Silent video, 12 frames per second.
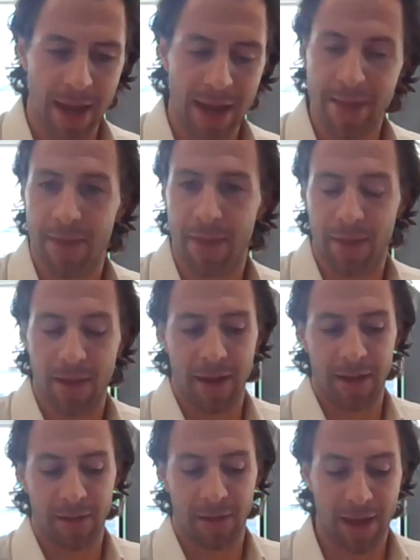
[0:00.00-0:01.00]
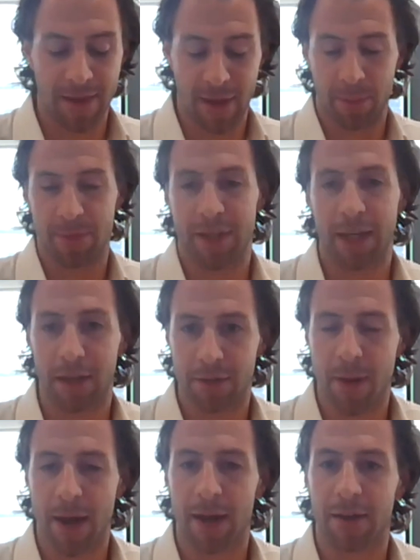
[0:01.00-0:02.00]
in that particular
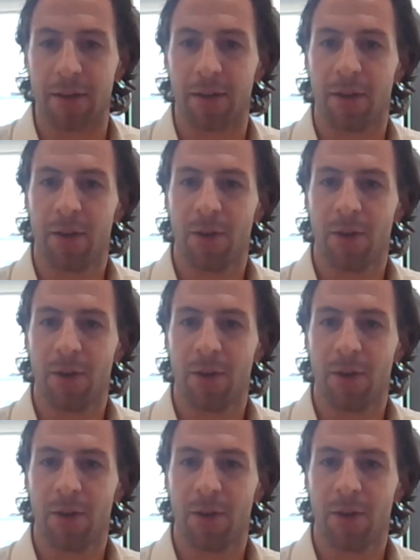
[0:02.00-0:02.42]
domain,